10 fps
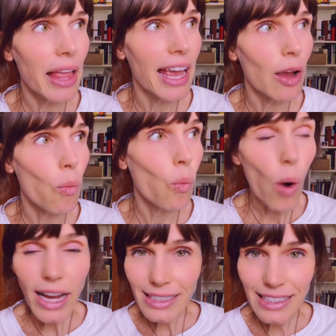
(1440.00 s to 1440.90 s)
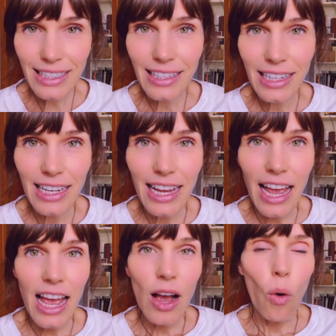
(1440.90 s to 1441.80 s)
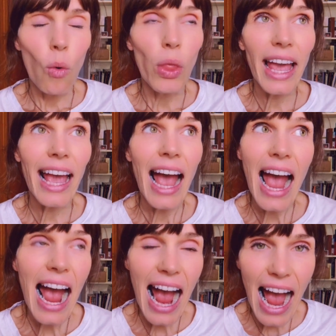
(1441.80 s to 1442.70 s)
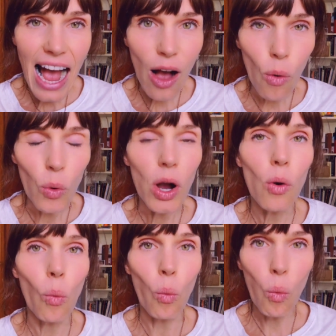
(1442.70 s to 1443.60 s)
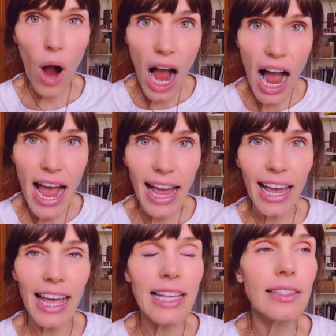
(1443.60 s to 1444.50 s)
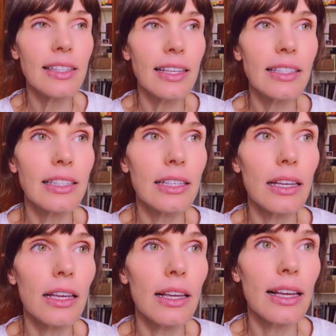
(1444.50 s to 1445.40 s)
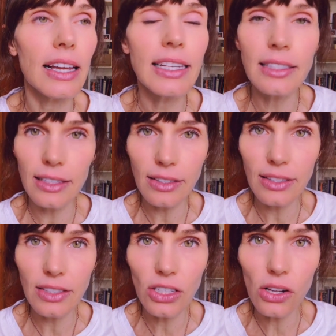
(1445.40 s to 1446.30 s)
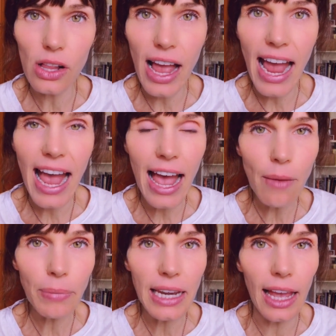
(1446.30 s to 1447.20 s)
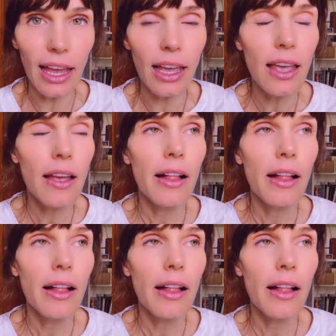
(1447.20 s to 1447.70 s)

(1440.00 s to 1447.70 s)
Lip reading: I'm like, what? Like, how, why is this still happening?